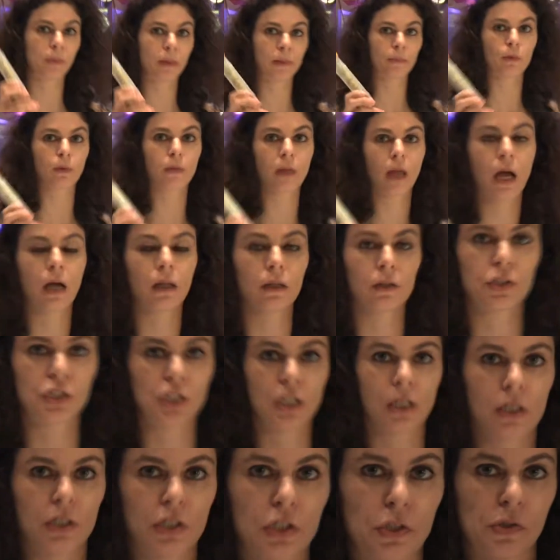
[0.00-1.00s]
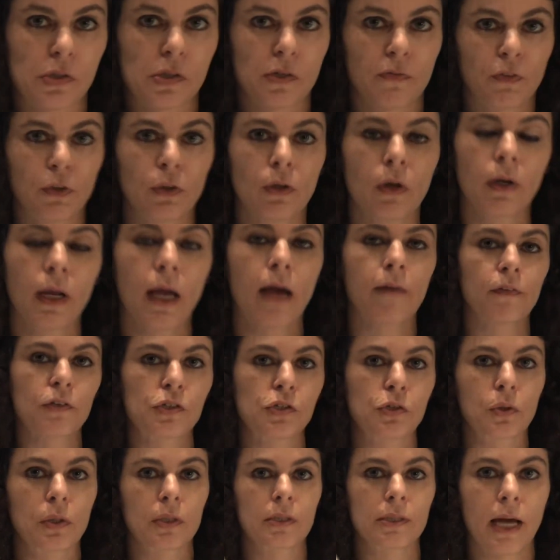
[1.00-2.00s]
people with allergy issues. If you don't have
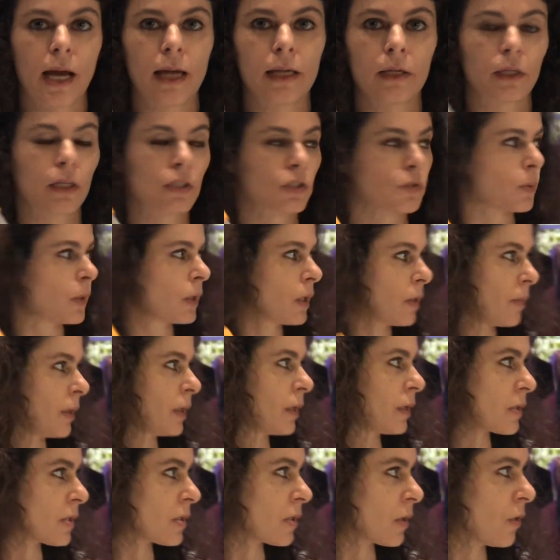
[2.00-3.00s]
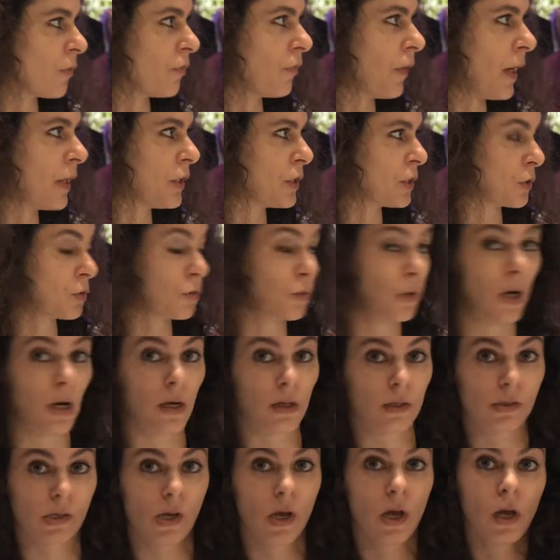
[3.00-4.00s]
this, you can die. You got 20 minutes to go find your
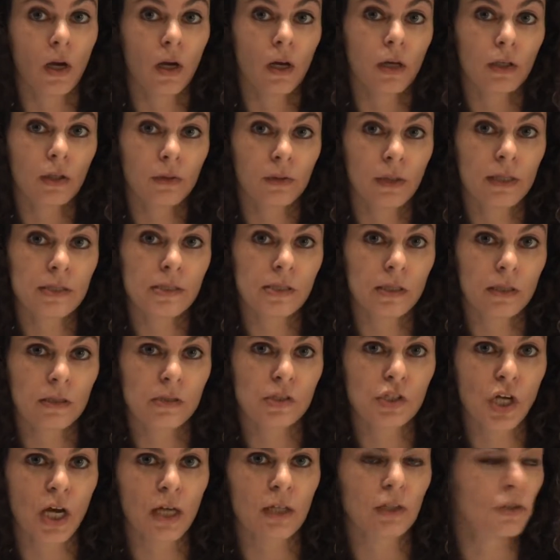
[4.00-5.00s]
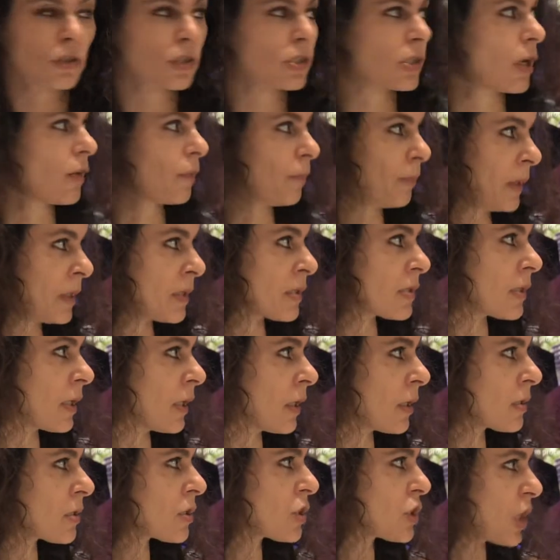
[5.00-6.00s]
drugs. You need to inject yourself bee
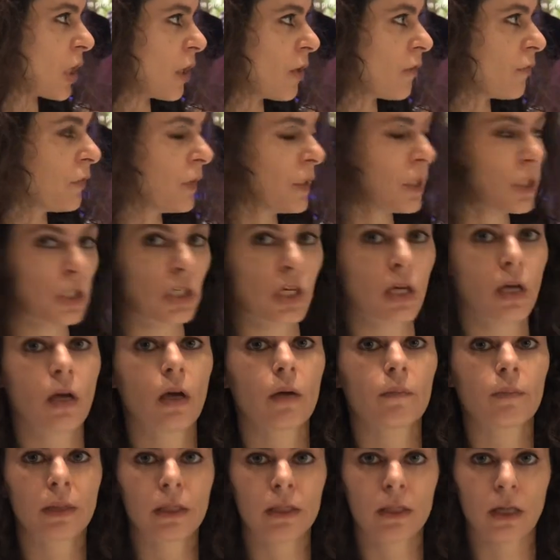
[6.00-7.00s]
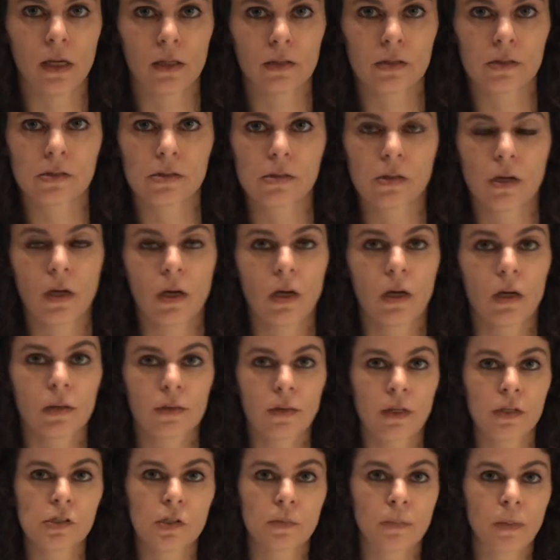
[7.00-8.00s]
stings, shellfish, peanuts.
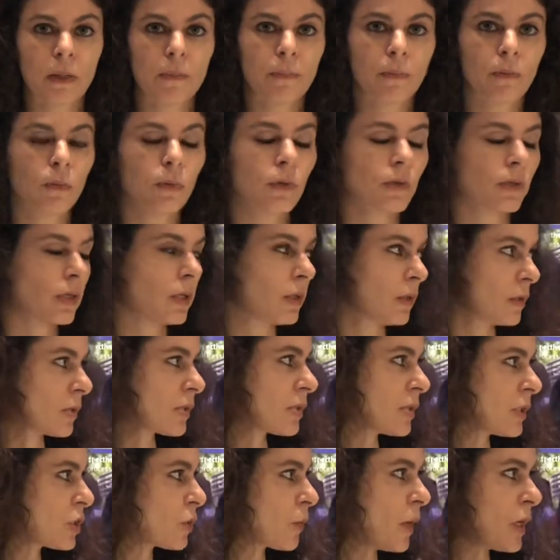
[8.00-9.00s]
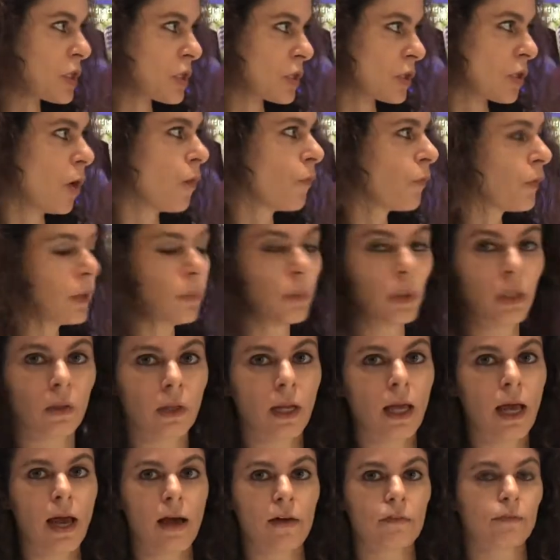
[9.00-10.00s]
These are people with situations hopefully we
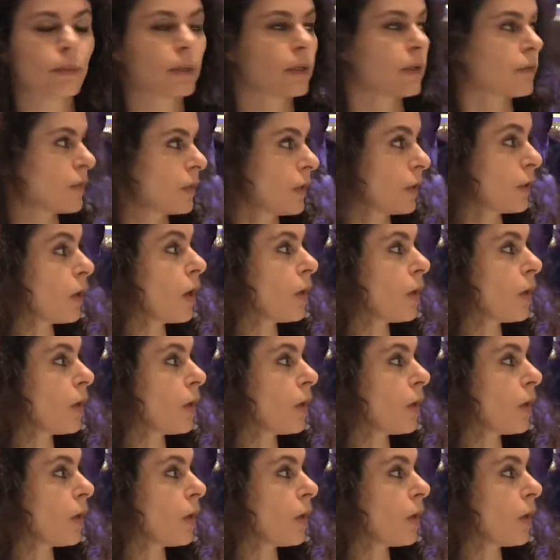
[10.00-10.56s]
don't have, but there